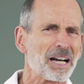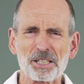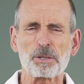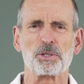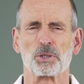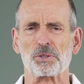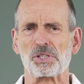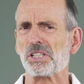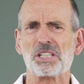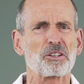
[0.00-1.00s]
And can it be
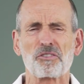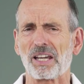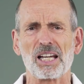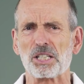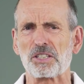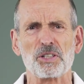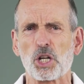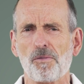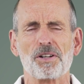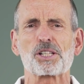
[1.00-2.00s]
solved?
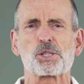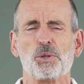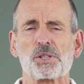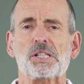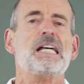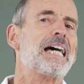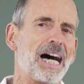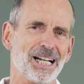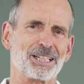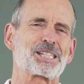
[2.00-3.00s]
All this will be
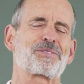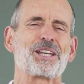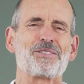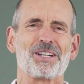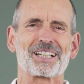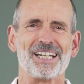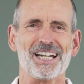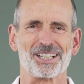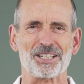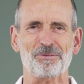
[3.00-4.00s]
explained shortly.